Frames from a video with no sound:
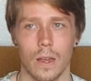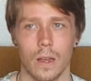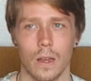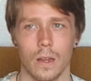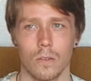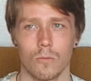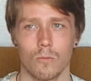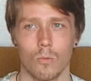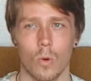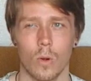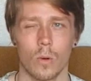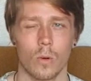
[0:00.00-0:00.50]

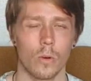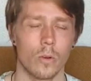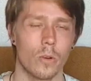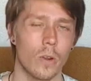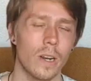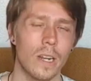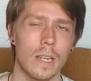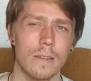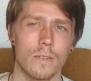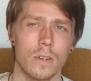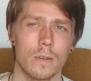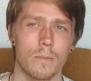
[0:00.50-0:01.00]
Or
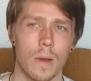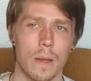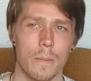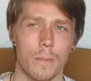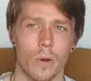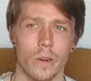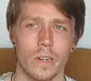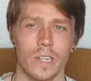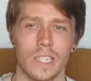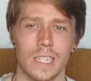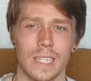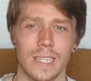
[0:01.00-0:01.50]
not even my
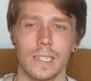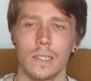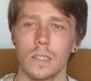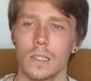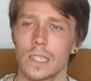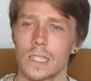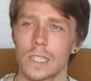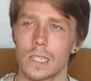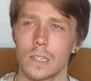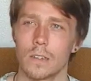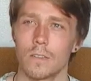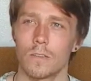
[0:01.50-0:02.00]
body to
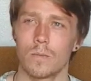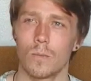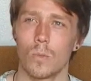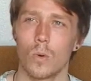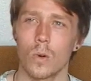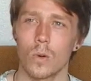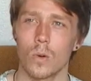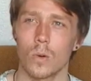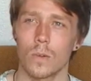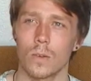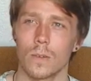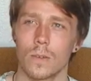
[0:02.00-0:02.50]
heal itself,
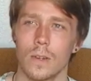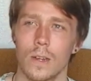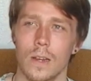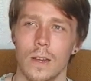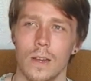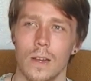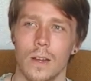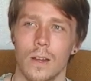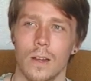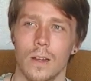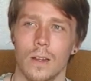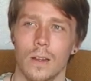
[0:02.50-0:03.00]
more
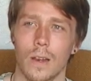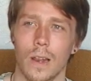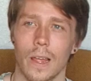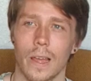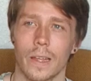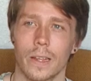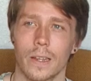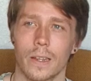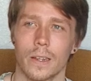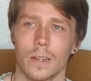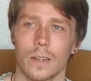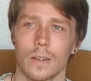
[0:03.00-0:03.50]

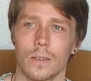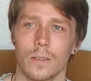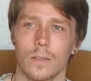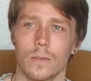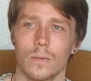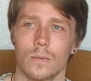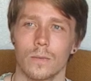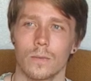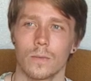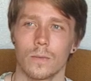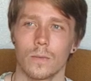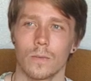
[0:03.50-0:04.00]
like
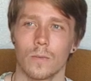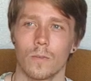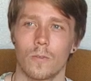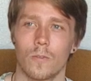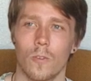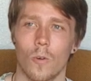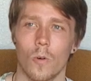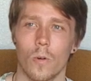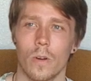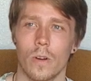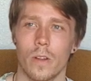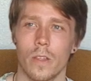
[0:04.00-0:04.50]

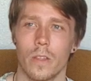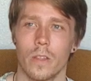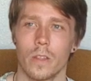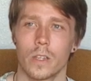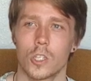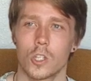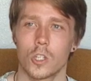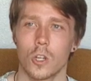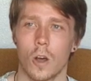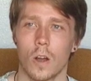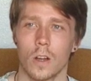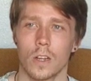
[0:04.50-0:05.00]
for the
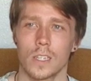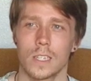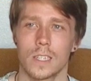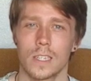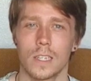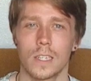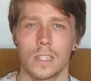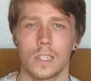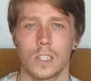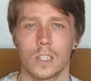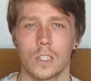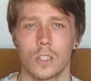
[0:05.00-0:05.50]

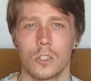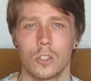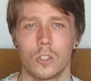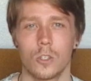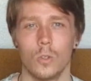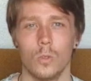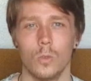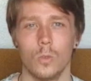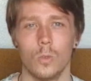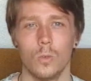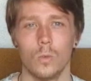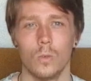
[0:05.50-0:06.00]
toxins
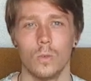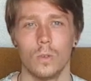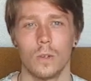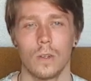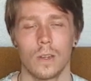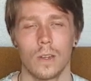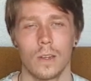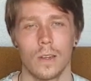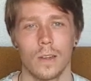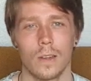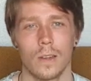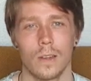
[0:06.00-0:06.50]
to
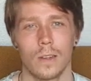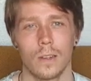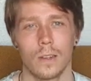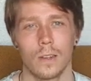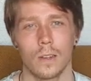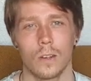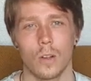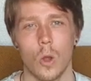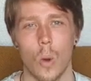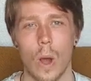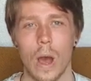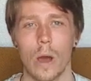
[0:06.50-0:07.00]

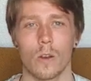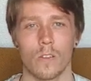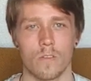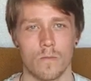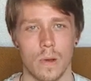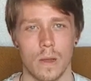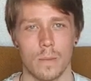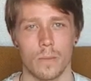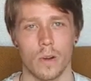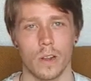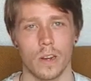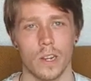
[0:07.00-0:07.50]
go out of
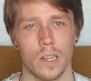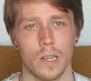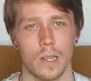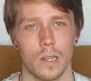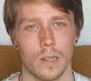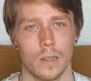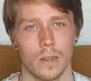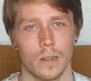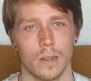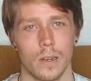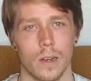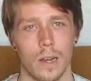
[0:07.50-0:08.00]
my body.
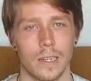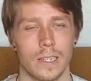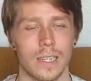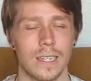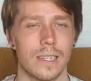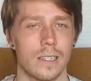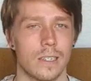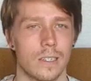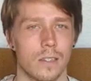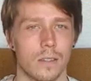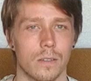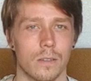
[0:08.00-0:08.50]
I
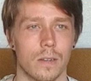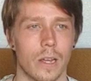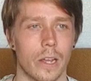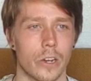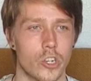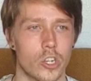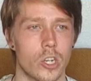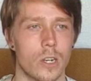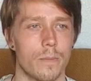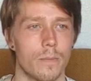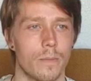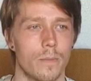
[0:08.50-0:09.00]
didn't
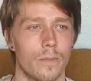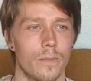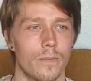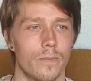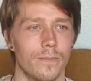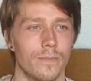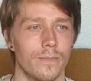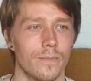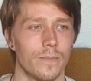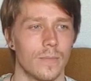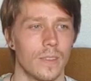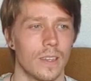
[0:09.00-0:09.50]
actually
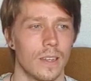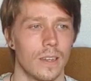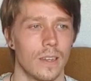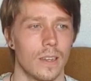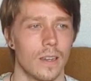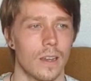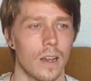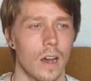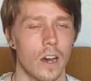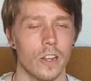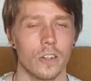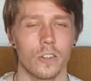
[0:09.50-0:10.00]

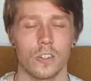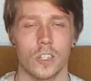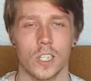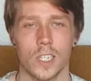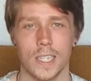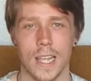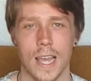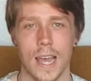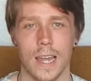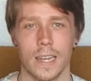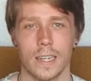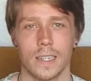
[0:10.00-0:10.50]

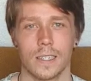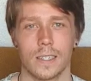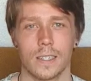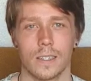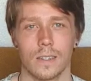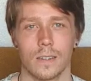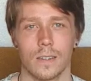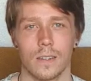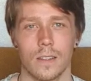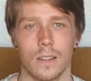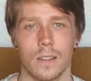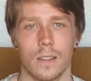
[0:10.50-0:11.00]

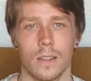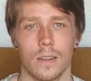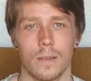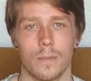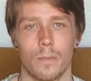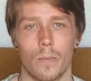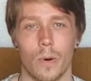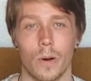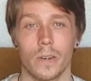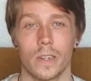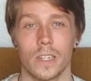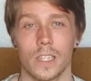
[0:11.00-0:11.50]
understand the
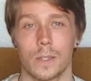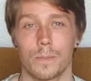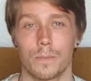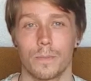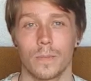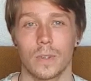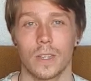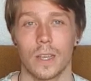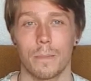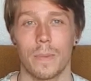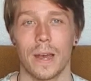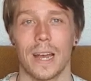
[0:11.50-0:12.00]
body's
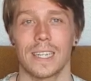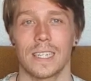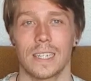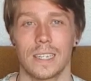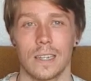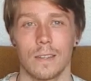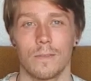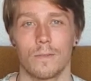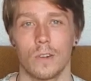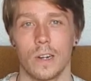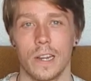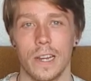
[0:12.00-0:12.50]

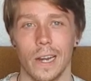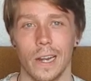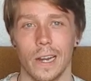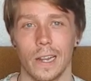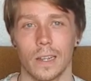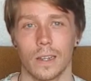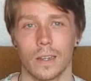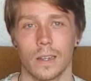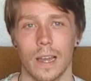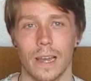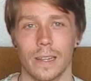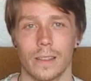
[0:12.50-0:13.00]
capacity for
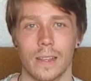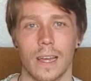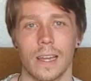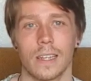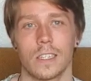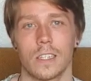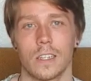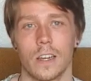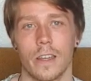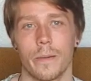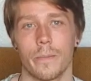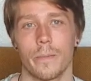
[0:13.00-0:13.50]
healing at
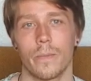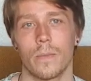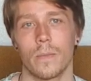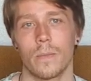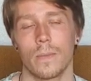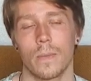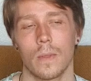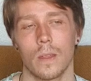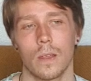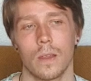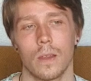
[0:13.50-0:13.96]
that time.